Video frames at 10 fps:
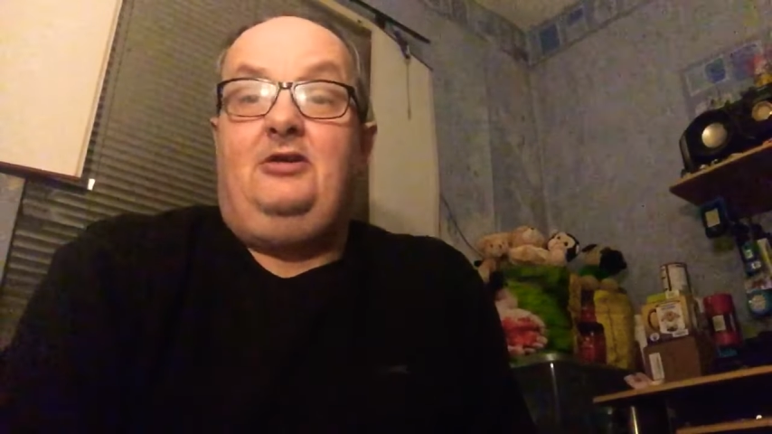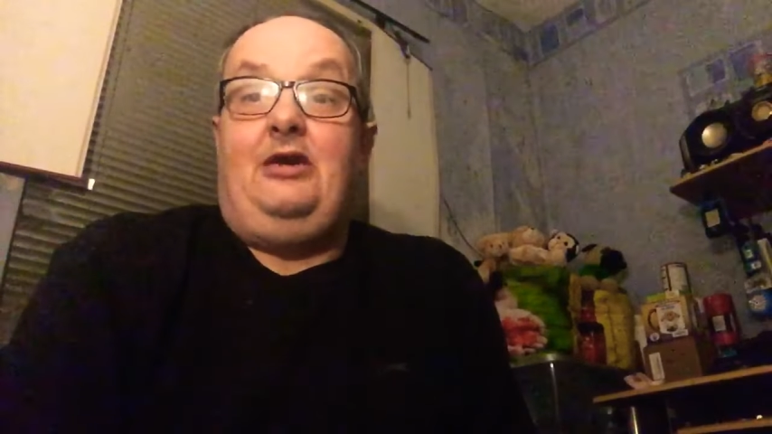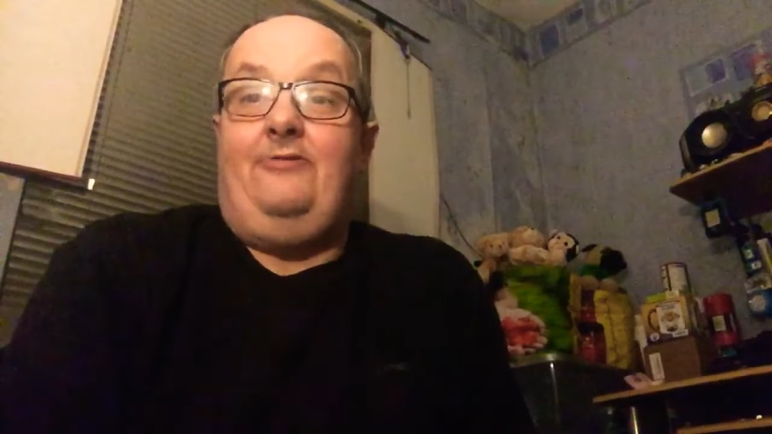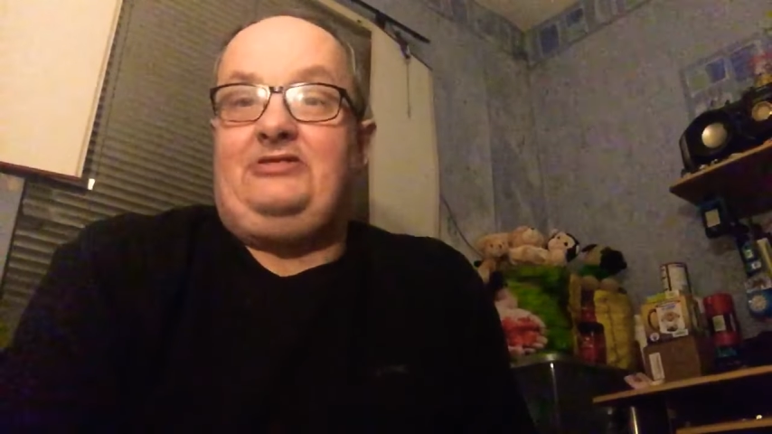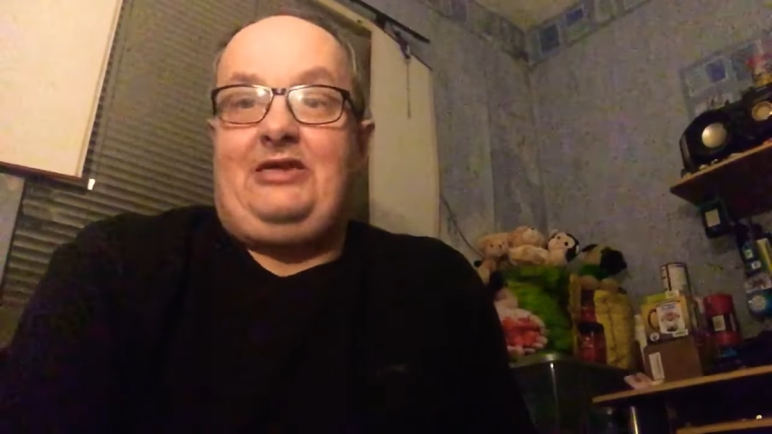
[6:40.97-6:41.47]

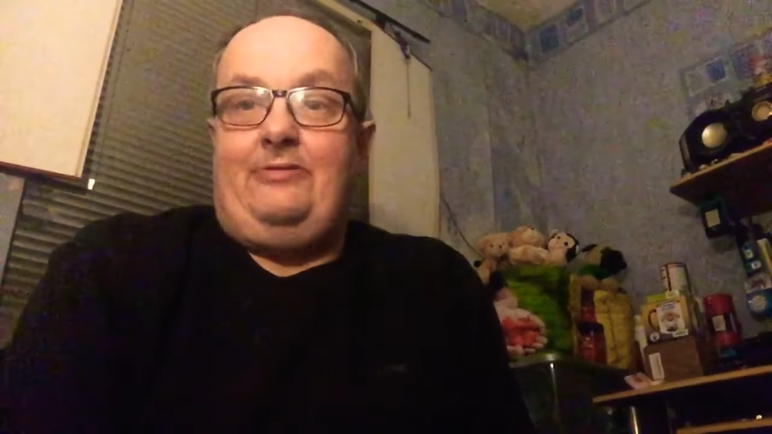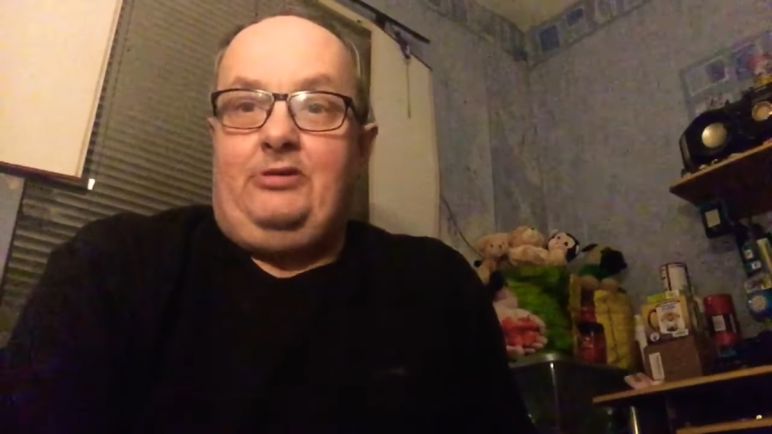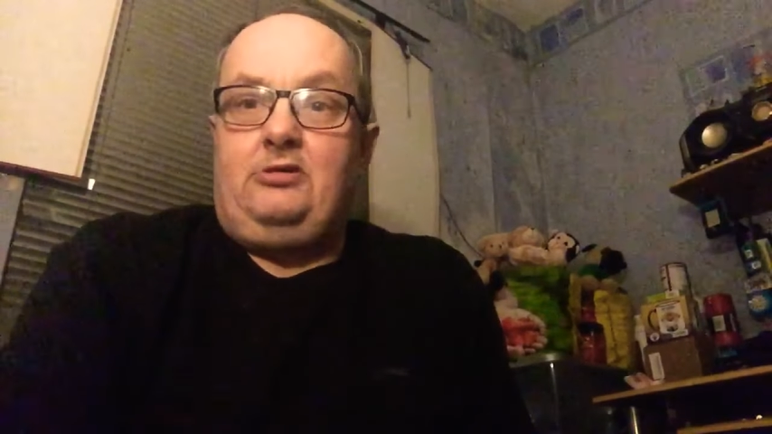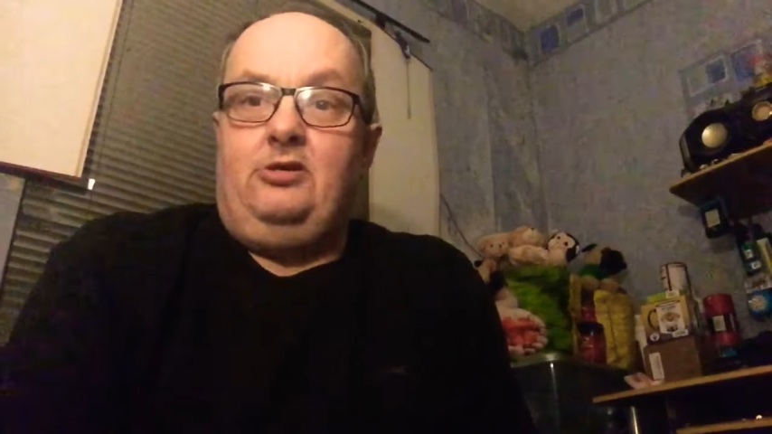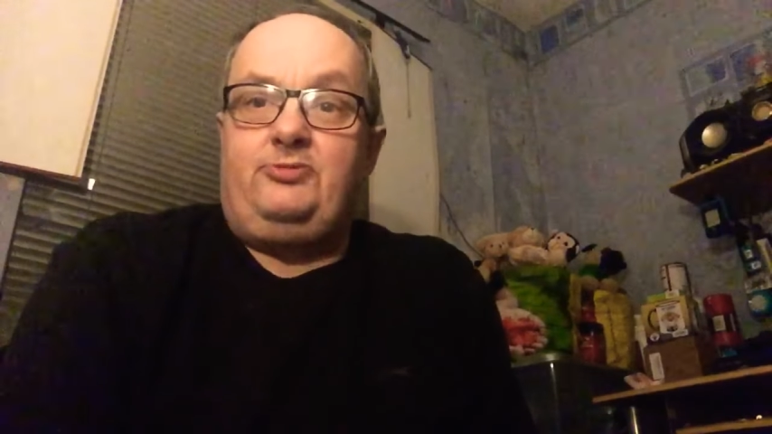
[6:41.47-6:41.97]
Every time I
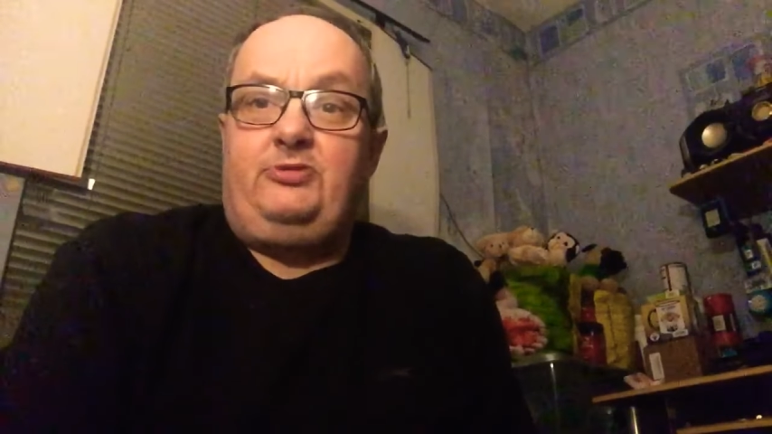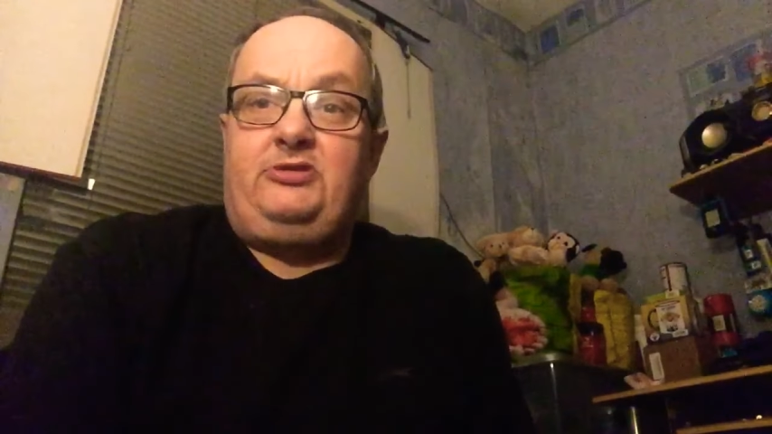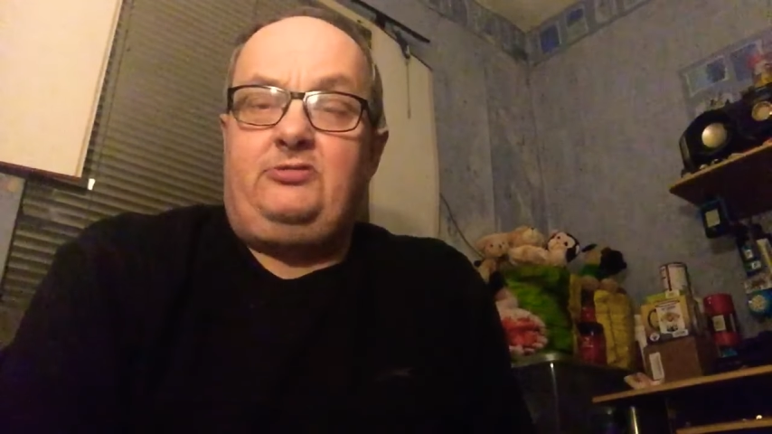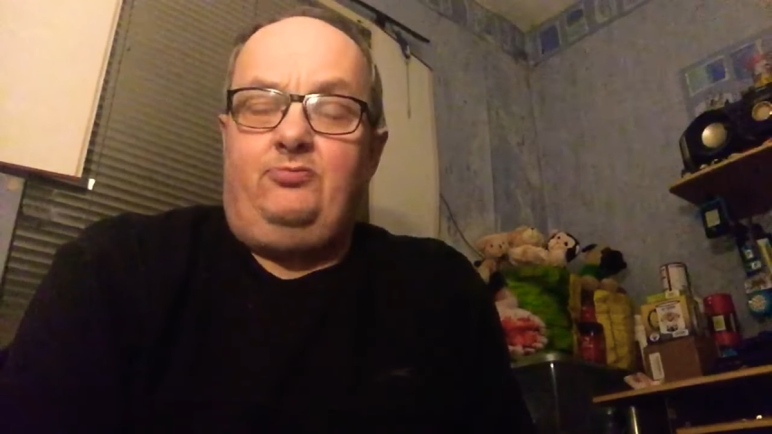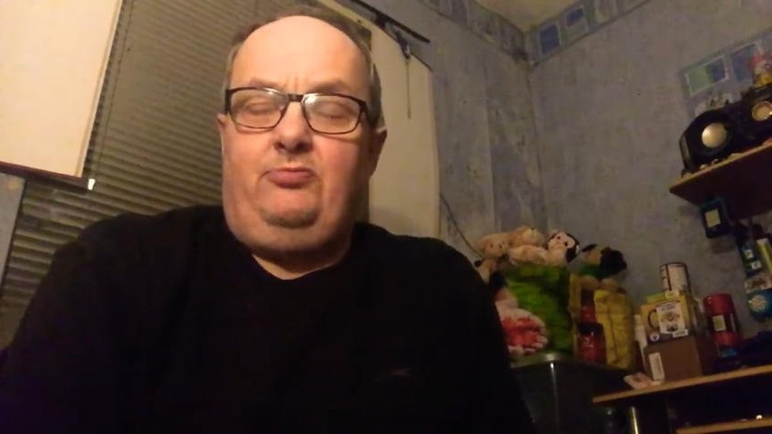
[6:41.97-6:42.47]
close
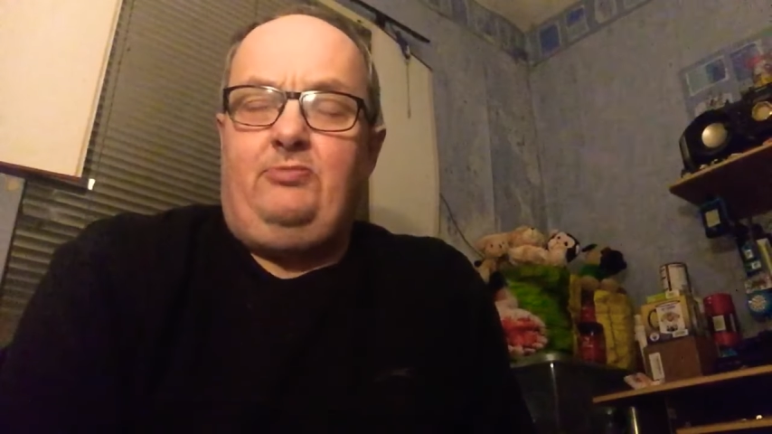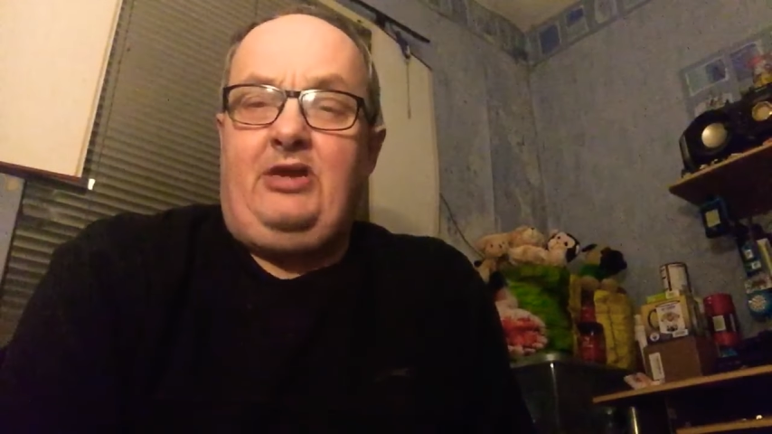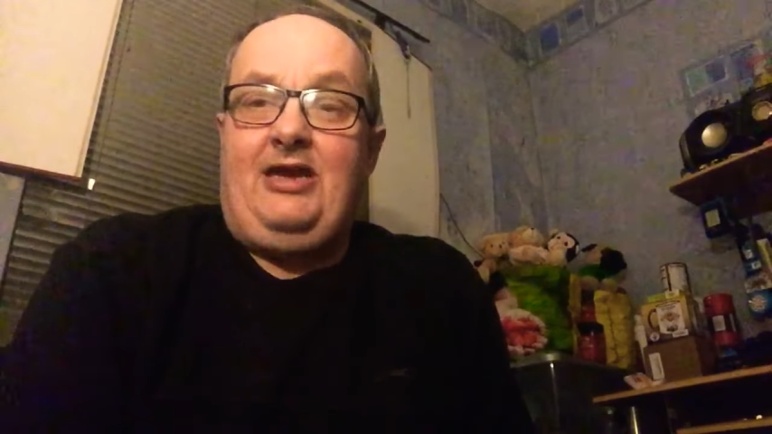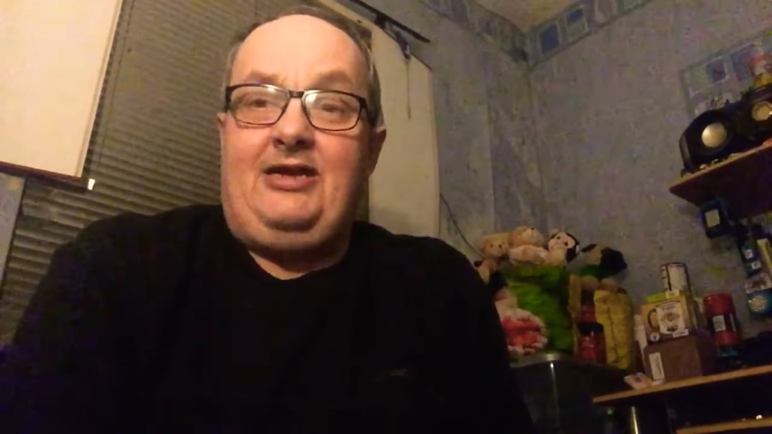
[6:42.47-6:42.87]
my